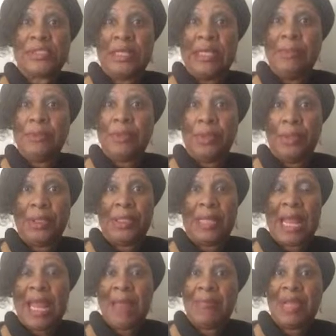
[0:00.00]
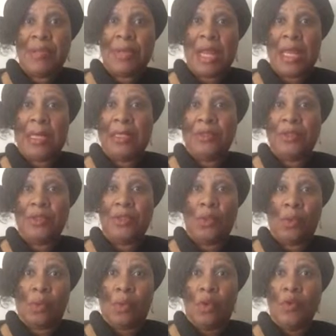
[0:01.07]
asleep during the night, maybe I'd hear the
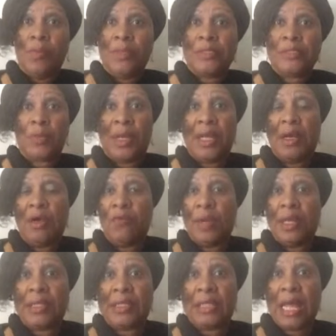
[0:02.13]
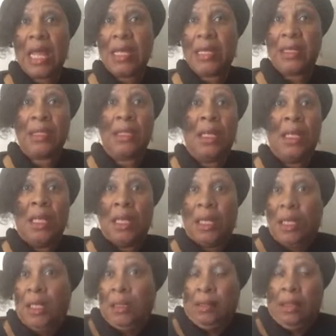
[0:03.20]
door open 12, 1 o'clock, and
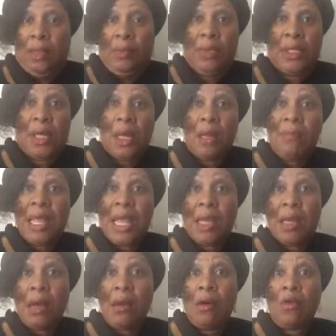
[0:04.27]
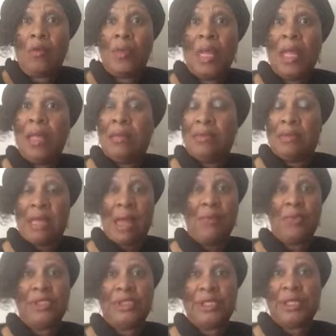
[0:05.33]
he would come back home. That
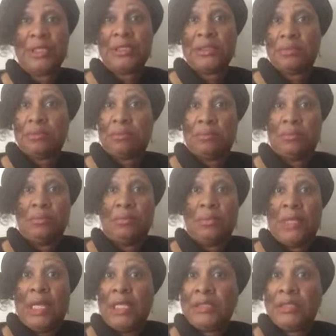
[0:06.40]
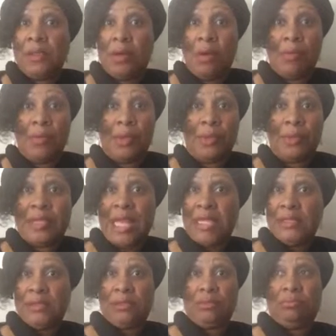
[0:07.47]
was just his normal.
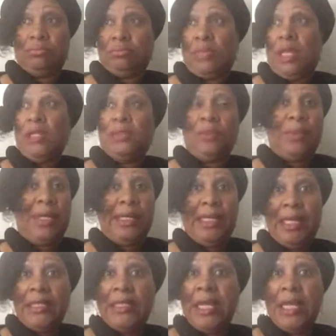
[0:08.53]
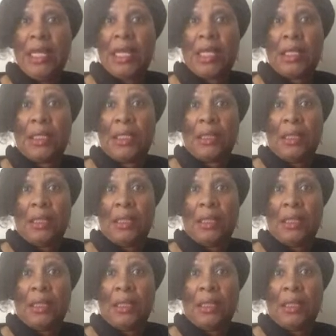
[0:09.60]
That's what he did.